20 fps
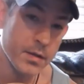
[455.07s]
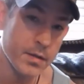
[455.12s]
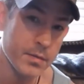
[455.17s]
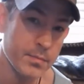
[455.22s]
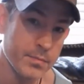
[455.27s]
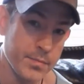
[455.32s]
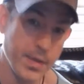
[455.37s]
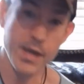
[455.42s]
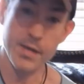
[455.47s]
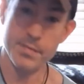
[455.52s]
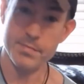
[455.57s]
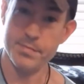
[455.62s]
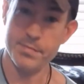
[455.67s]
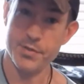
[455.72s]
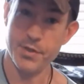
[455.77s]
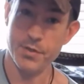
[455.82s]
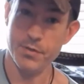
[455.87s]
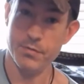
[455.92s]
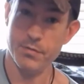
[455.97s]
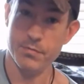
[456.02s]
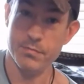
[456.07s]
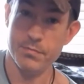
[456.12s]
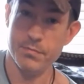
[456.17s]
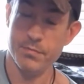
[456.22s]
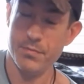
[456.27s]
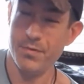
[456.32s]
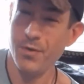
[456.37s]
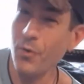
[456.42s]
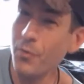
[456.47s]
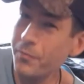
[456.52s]
Yeah, so
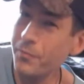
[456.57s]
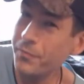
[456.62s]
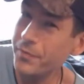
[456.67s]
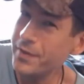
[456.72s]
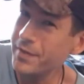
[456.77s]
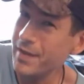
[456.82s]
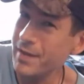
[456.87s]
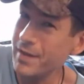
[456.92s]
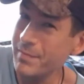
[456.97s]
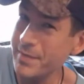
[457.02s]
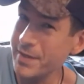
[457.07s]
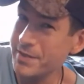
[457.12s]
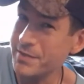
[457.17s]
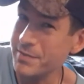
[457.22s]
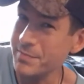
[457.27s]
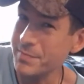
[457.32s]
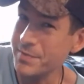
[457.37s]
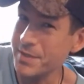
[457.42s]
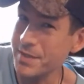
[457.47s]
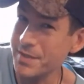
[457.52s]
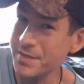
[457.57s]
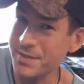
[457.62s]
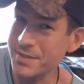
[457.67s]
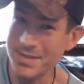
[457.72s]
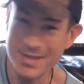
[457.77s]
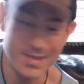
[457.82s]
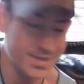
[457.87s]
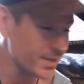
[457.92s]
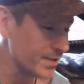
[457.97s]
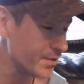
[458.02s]
hopefully that makes some sense
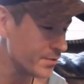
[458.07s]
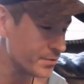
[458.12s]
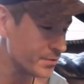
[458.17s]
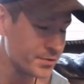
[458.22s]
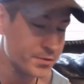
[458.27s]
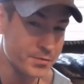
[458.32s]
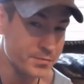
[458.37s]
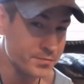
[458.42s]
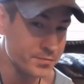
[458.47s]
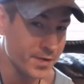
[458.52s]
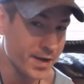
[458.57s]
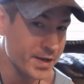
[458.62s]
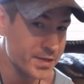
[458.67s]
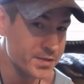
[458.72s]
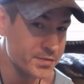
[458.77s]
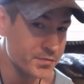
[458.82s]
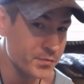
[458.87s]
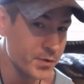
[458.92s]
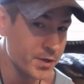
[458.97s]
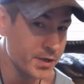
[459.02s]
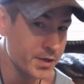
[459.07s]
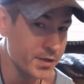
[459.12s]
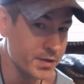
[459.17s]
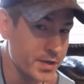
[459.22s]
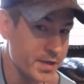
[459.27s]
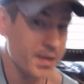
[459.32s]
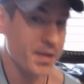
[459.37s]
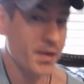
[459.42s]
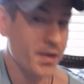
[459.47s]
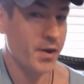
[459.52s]
and didn't go too fast for you.
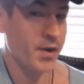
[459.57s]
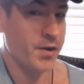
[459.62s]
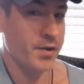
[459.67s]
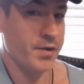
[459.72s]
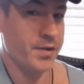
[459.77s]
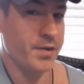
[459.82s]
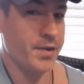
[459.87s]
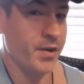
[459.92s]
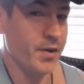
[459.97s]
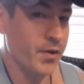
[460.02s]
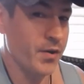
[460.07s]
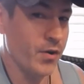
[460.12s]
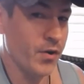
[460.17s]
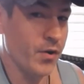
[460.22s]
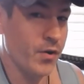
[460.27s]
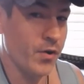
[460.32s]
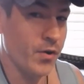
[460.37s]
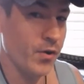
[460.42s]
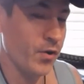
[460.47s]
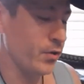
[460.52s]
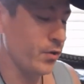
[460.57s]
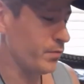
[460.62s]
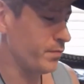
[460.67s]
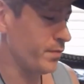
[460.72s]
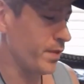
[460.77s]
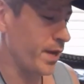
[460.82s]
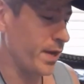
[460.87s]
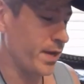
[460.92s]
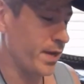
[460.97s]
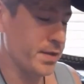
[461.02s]
All of
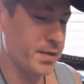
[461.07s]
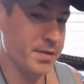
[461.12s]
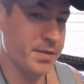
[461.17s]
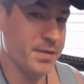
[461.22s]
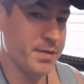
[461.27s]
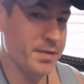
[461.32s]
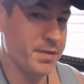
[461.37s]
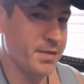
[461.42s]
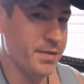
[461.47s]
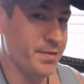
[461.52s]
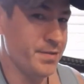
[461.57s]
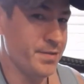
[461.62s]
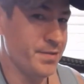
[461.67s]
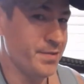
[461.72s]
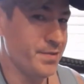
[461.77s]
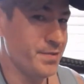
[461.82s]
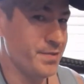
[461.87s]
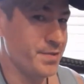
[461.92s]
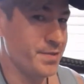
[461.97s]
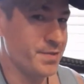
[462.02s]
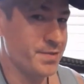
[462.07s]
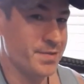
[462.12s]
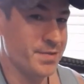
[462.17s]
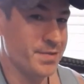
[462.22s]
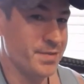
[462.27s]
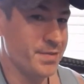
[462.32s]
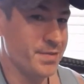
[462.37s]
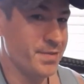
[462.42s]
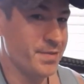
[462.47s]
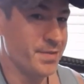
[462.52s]
that is
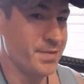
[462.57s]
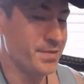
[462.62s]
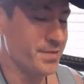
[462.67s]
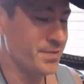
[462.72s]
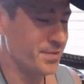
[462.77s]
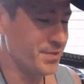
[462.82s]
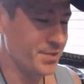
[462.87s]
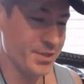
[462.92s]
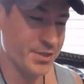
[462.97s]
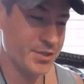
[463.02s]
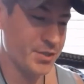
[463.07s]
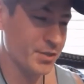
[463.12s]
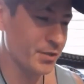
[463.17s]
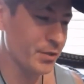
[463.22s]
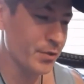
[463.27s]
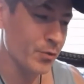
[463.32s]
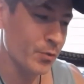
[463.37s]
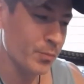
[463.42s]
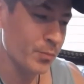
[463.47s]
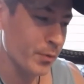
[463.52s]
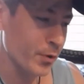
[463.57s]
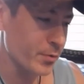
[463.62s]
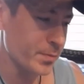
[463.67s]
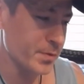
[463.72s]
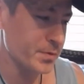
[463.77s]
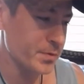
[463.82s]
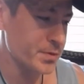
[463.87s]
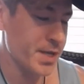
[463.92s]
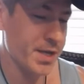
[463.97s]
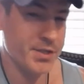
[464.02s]
just little
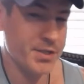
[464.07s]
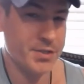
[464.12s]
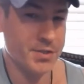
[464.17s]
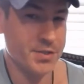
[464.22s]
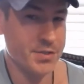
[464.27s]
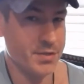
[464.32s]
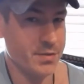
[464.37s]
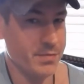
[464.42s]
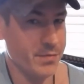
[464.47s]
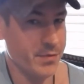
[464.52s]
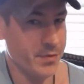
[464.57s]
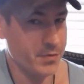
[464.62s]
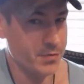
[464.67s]
permutations of the...